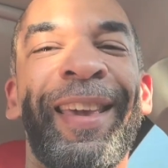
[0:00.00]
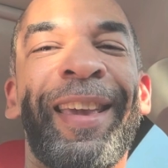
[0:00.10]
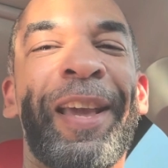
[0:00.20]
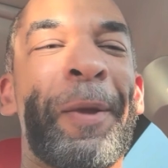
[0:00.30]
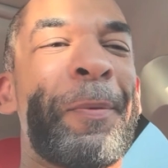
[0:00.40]

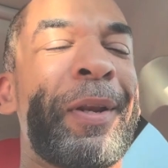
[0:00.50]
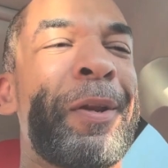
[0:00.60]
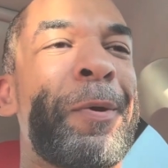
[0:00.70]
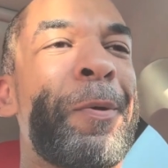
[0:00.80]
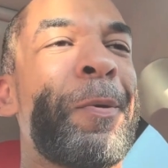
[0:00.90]
And I put a
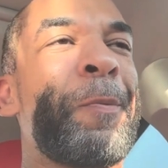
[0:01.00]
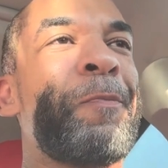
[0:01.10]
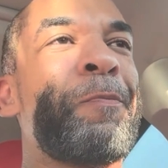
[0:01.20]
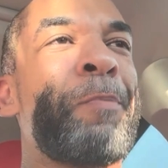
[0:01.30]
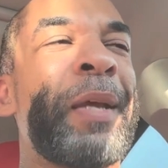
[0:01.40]

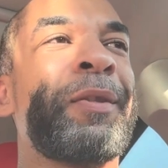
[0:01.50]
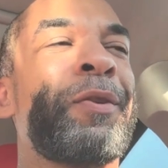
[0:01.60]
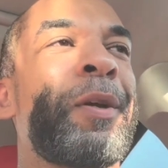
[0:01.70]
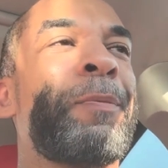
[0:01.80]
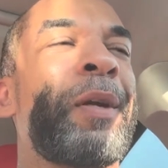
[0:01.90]
little
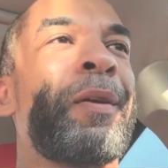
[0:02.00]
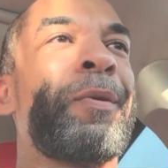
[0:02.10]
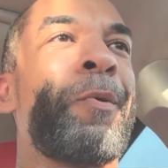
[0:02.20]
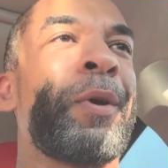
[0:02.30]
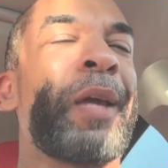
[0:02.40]
message up there,
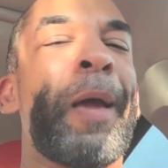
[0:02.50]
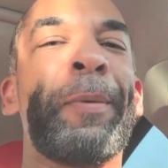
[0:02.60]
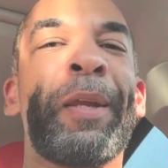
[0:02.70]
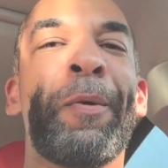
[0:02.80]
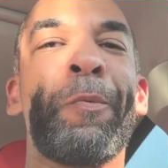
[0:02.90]
or a
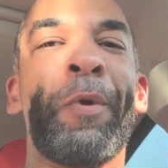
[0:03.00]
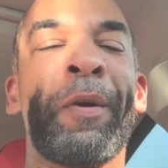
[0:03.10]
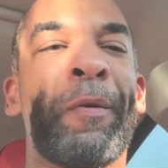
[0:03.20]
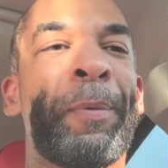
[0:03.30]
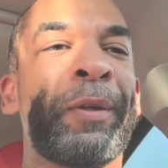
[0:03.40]
comment on one
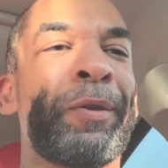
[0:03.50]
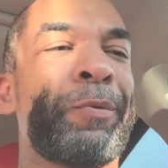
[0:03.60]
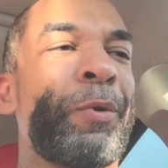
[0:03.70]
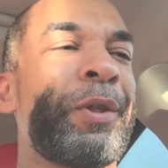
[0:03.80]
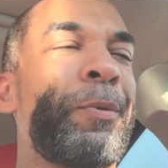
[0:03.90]
of her
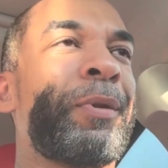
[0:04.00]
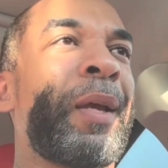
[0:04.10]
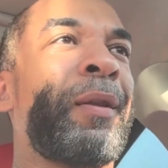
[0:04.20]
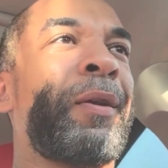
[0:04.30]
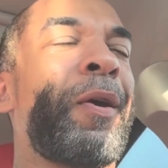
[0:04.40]
pictures where she was
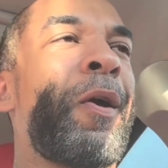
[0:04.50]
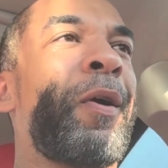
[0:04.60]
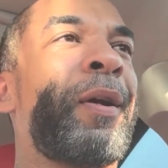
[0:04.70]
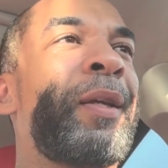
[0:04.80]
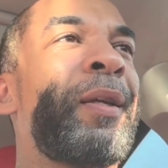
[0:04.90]
selling the
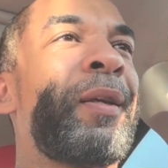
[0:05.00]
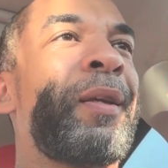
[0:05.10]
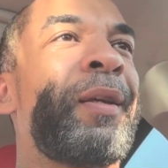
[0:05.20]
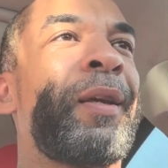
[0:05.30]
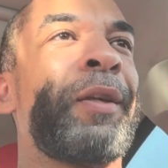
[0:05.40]
car.
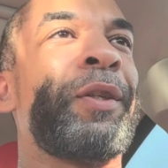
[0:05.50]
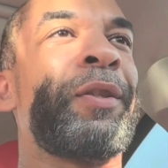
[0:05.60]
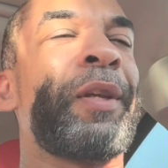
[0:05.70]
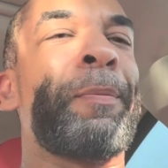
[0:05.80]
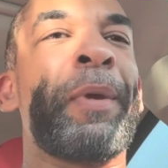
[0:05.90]
And she
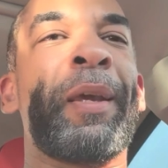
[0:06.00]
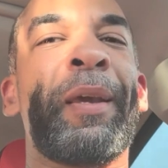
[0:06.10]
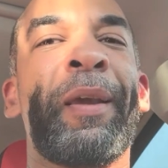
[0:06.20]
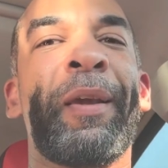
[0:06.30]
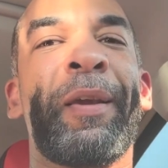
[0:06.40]
sent
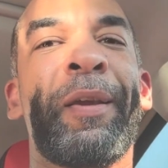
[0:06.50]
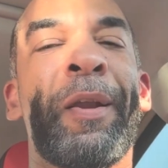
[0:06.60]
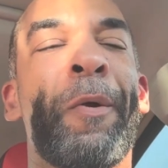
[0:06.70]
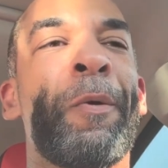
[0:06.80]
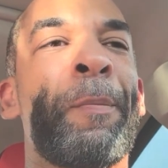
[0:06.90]
me,
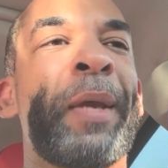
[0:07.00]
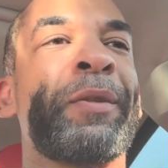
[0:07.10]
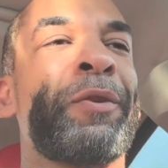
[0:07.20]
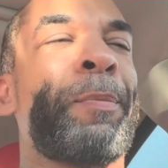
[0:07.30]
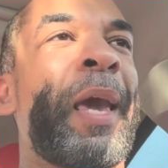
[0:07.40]
a
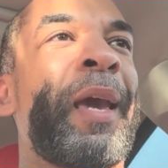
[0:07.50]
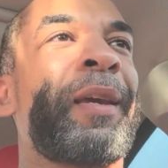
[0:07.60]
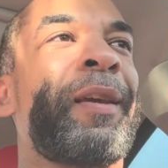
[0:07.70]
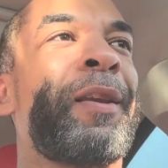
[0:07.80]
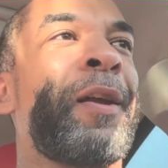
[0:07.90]
message
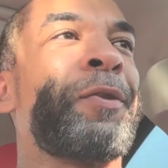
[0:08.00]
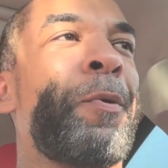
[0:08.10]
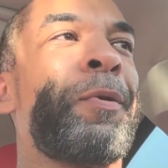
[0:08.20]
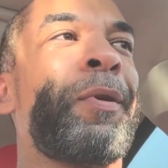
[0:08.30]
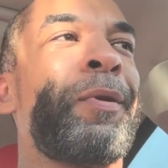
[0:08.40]
back. And I
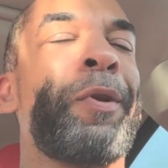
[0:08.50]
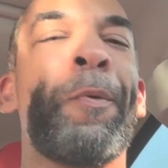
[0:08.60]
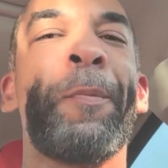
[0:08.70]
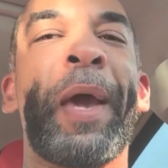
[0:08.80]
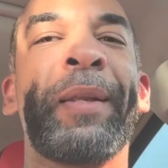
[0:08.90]
told her,
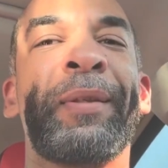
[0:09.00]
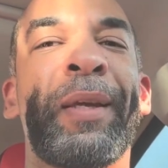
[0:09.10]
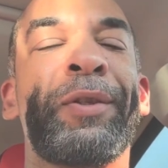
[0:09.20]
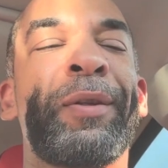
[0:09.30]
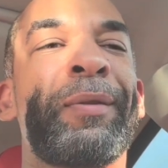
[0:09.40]
my
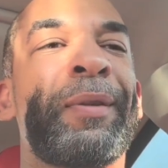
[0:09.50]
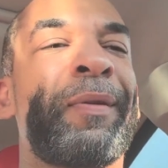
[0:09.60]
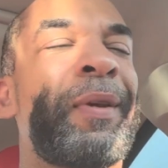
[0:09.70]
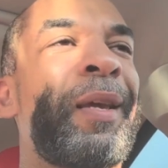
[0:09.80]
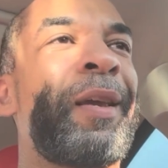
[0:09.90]
intentions
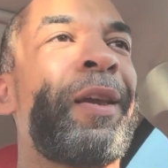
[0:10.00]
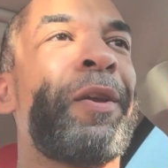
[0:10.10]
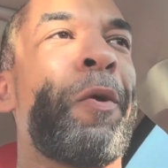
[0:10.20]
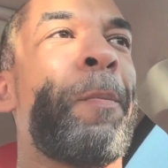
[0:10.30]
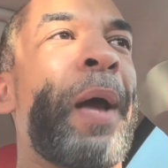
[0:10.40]
of,
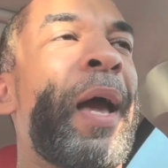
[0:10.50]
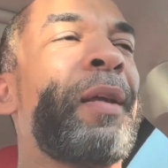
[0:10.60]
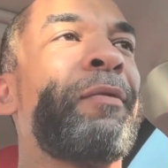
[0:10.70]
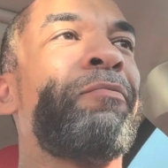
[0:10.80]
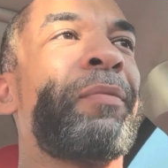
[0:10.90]

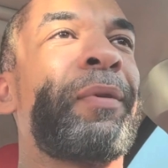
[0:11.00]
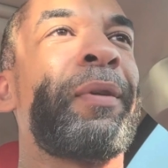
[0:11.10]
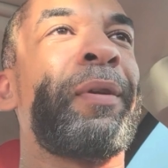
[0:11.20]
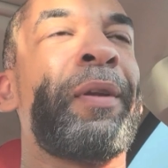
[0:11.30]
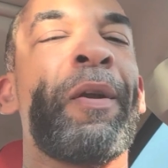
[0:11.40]
buying,
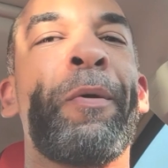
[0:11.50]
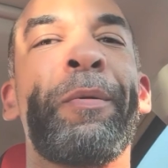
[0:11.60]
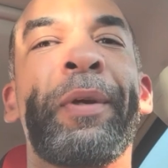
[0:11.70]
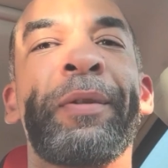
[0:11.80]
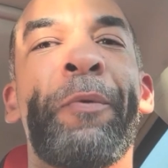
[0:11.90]

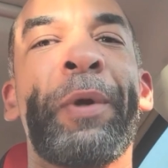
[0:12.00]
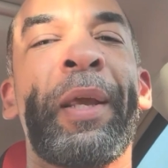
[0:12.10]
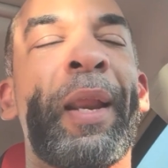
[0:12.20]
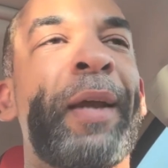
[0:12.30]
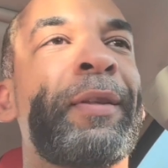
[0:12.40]
because I
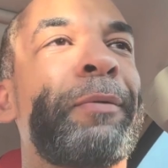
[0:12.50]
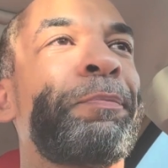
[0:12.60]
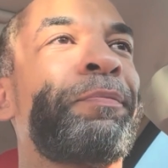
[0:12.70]
really liked it.